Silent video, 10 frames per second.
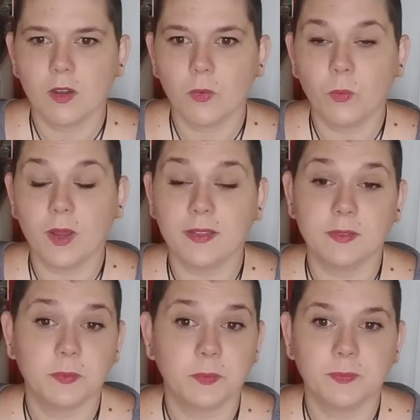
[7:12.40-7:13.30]
what
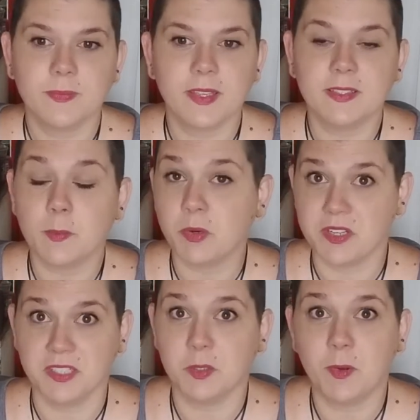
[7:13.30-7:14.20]
is the
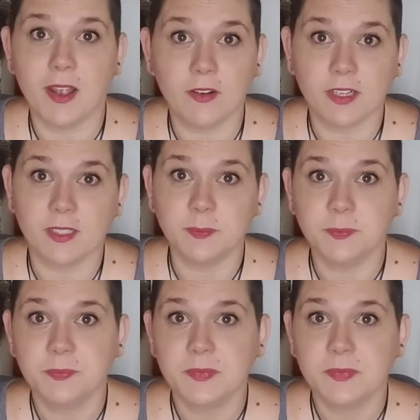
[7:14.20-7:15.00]
predictable outcome,